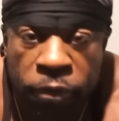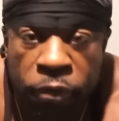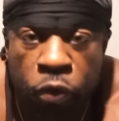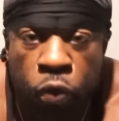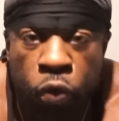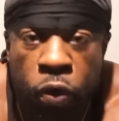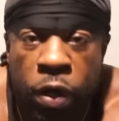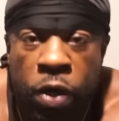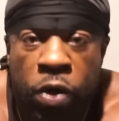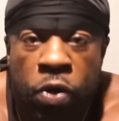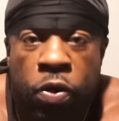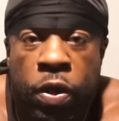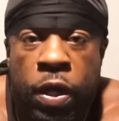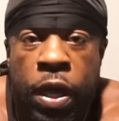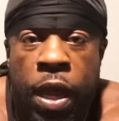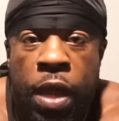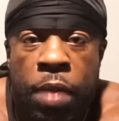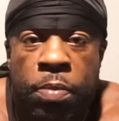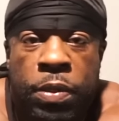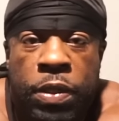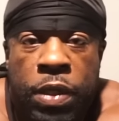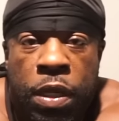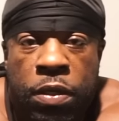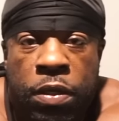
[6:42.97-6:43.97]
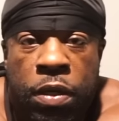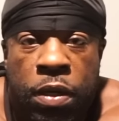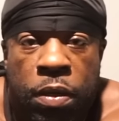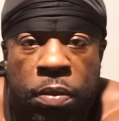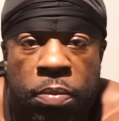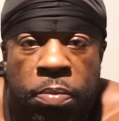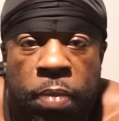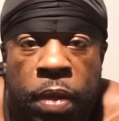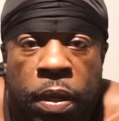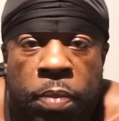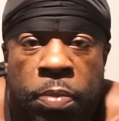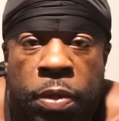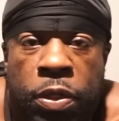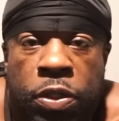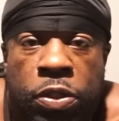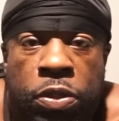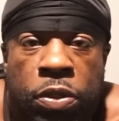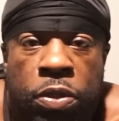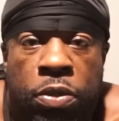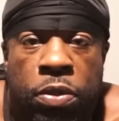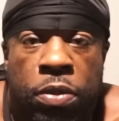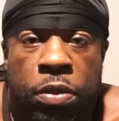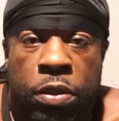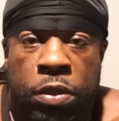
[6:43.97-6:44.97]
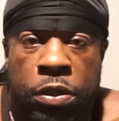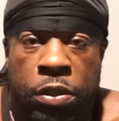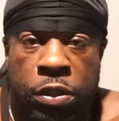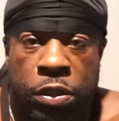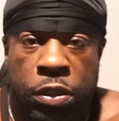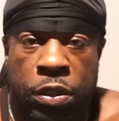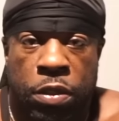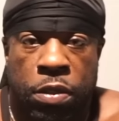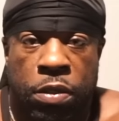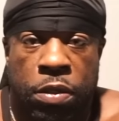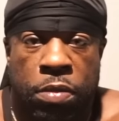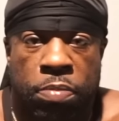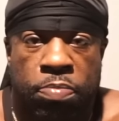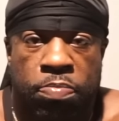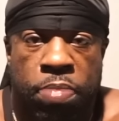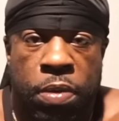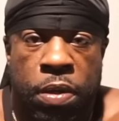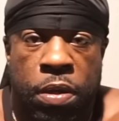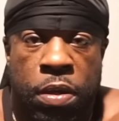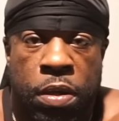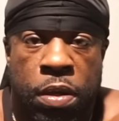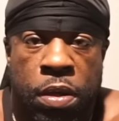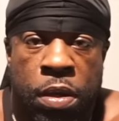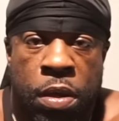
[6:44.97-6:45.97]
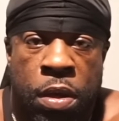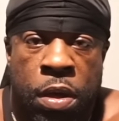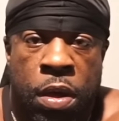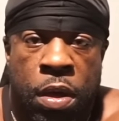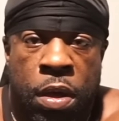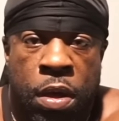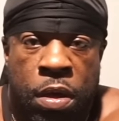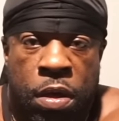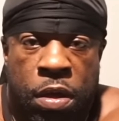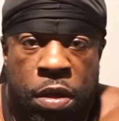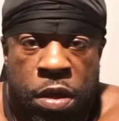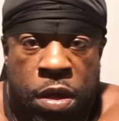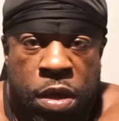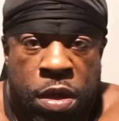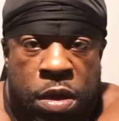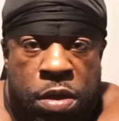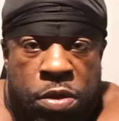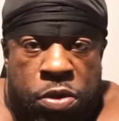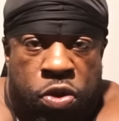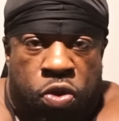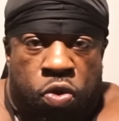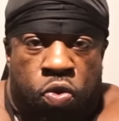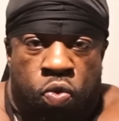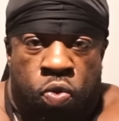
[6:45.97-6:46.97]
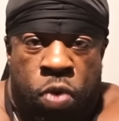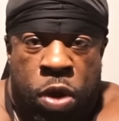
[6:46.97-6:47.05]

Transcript: real gamers out there, make my shoulder shit look big. Yeah, so